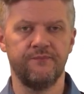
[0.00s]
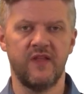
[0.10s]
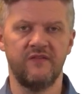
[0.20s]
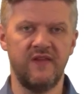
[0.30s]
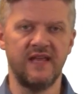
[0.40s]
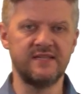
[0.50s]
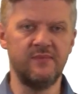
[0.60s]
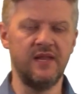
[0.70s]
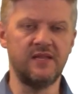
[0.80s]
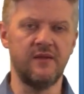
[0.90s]

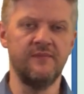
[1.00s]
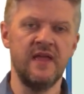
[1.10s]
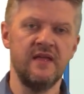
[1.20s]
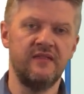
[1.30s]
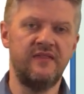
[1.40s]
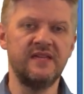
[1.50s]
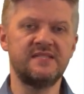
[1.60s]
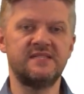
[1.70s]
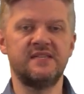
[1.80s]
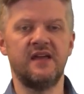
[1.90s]
Flexibility.
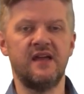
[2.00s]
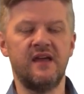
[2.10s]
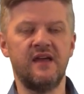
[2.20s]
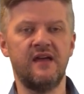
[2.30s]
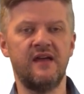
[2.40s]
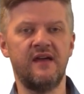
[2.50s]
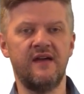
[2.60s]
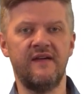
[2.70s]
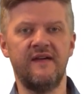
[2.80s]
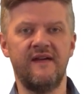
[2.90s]
This
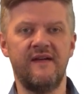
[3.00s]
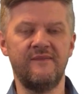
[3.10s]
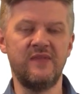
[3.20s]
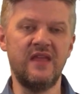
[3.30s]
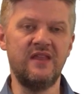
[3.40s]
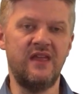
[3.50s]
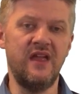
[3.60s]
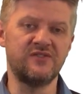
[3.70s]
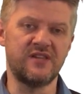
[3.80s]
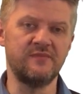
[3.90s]
in
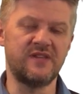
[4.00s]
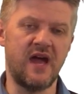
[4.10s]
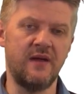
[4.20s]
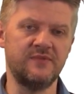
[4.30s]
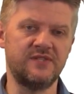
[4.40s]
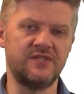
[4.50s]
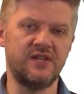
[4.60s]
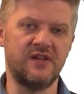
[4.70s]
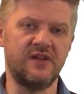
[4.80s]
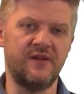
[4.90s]
here sometimes
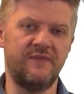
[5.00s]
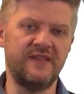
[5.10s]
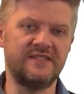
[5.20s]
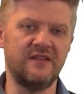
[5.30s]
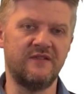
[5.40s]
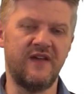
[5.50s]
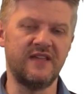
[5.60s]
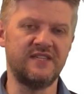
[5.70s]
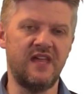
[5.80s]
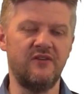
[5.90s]
this
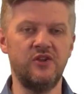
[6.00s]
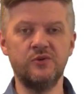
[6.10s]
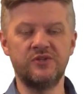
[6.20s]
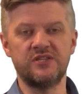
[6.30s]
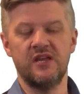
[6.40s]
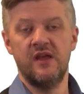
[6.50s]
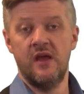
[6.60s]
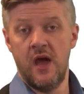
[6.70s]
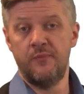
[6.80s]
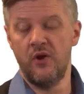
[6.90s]
interface here uses
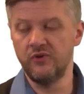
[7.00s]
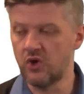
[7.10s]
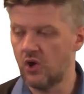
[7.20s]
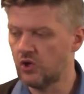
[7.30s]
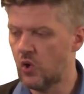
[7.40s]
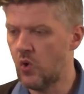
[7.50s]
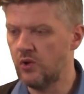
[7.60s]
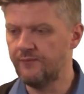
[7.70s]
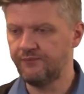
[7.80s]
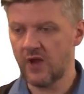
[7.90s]
a protocol
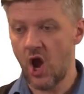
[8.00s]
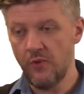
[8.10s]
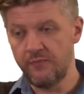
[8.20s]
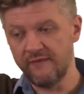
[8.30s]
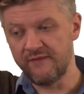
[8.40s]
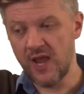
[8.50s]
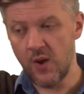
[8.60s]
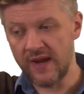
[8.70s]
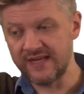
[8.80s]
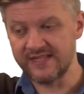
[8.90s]
called
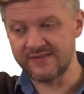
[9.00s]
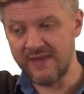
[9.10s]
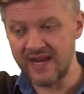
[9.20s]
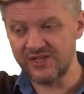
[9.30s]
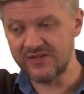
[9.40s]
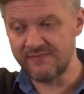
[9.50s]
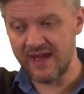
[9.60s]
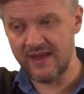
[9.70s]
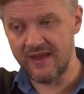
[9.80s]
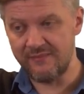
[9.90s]
OpenFlow. I can just
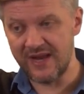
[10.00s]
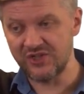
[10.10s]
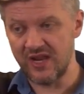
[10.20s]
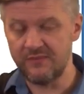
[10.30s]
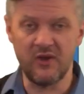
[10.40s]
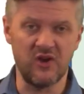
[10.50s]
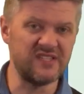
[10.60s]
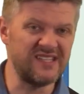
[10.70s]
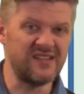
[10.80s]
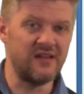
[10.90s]
mention it
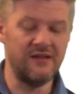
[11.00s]
because it's a